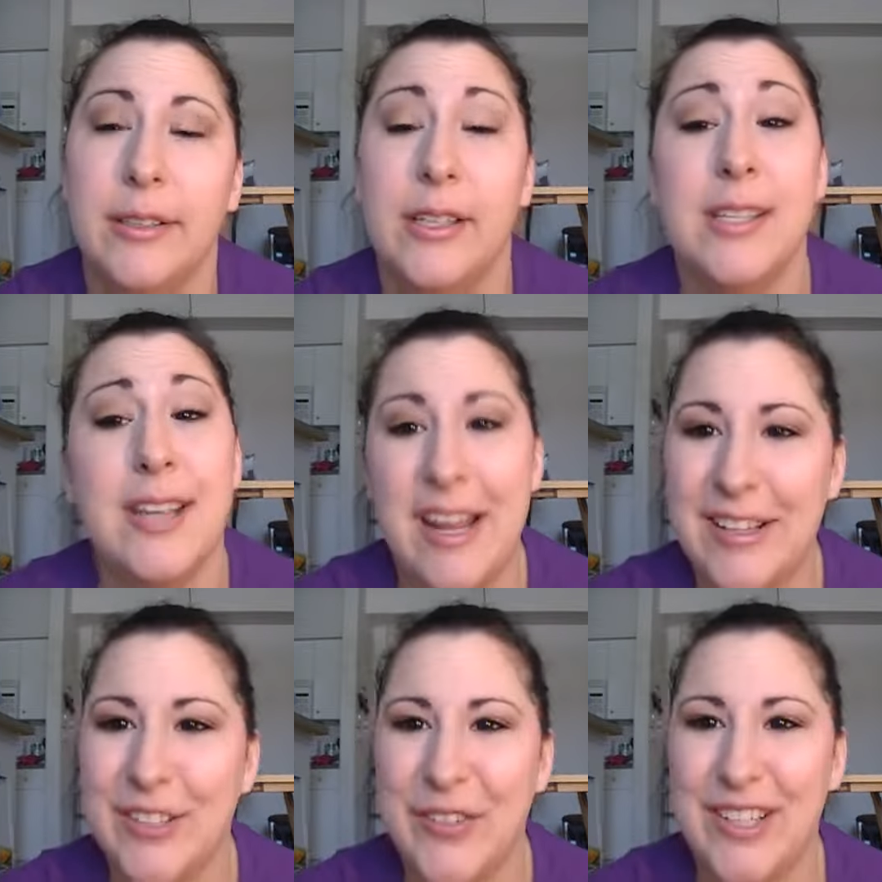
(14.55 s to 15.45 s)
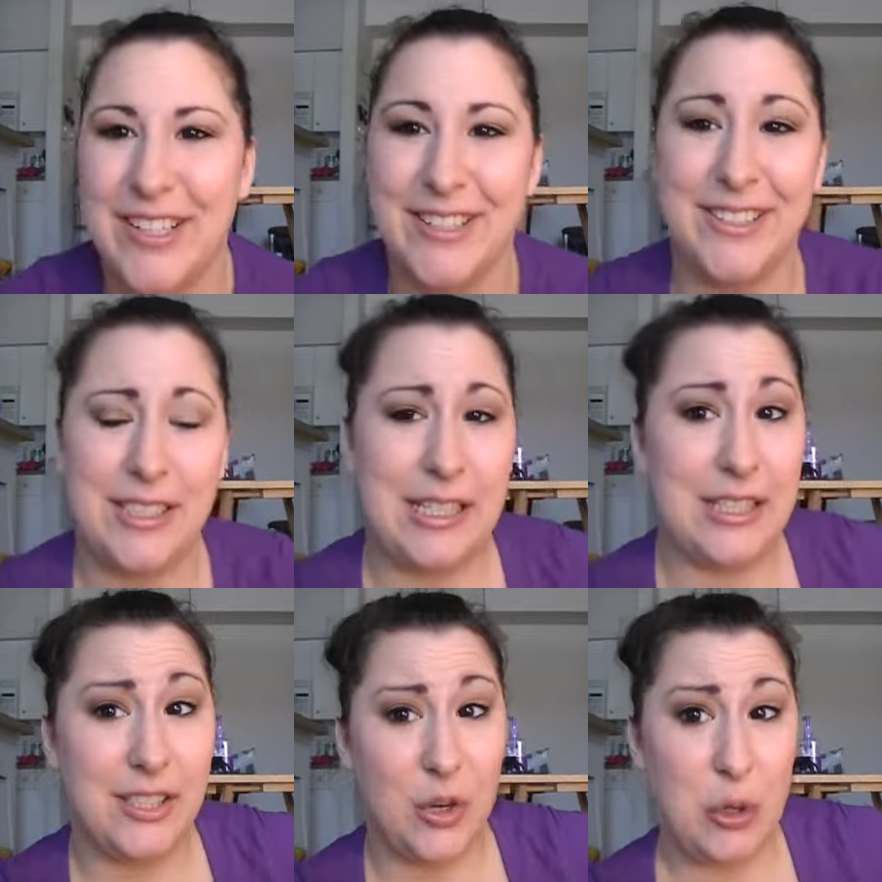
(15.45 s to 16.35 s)
the title of it is,
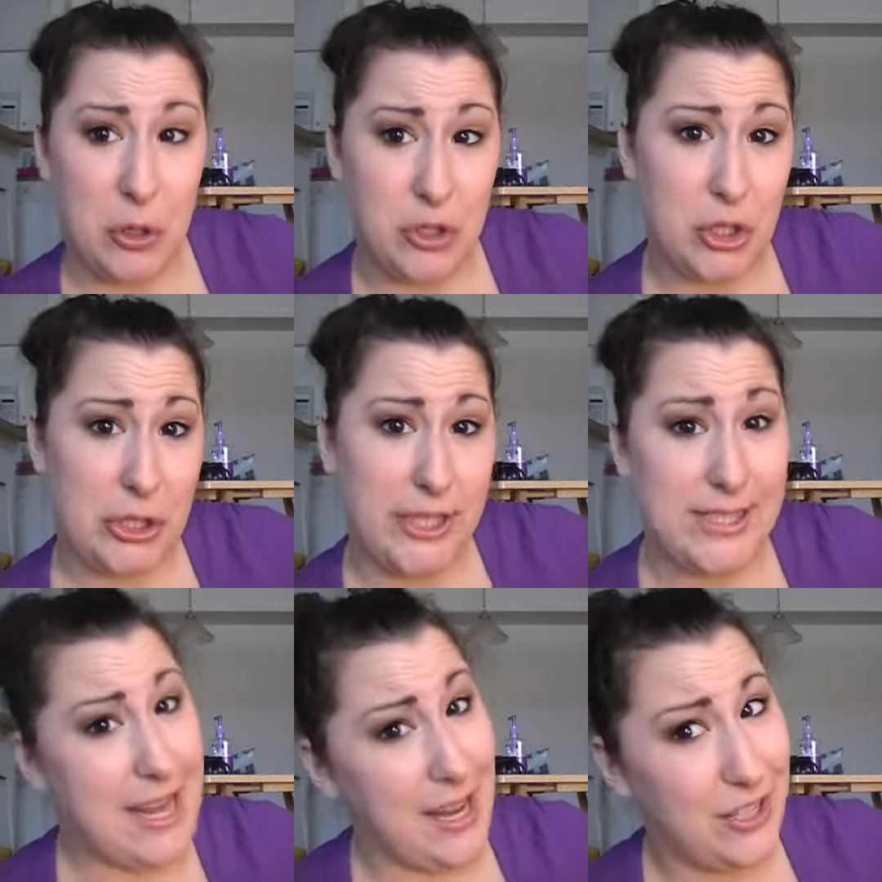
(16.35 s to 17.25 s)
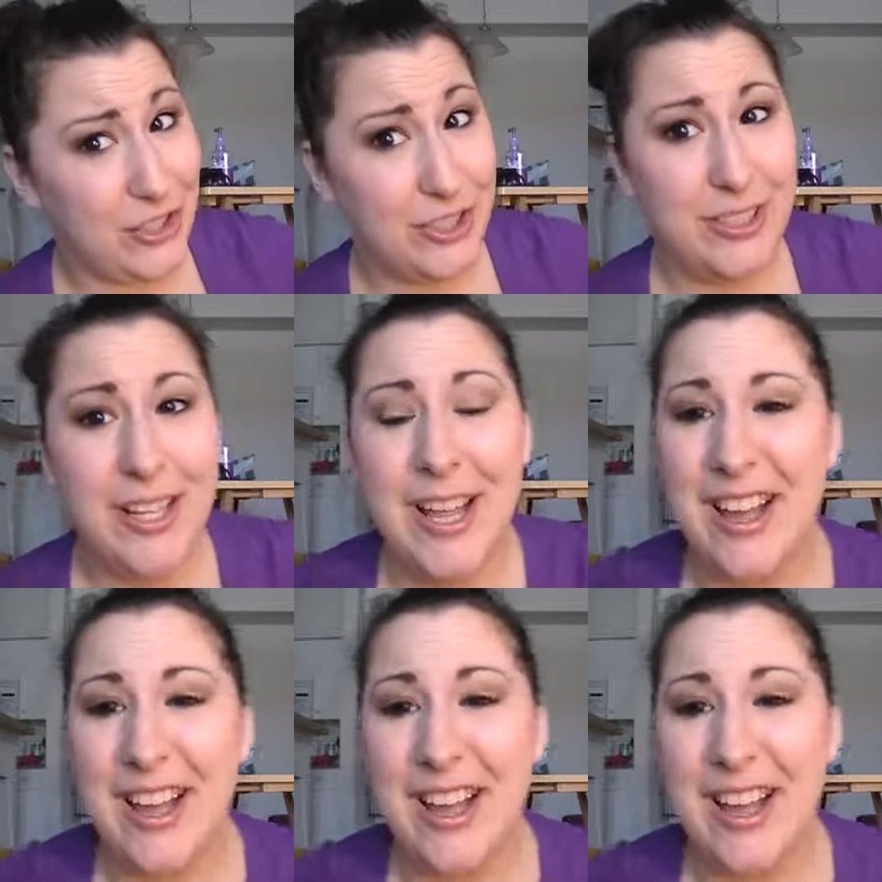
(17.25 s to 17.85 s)
it's so neutral, it's natural.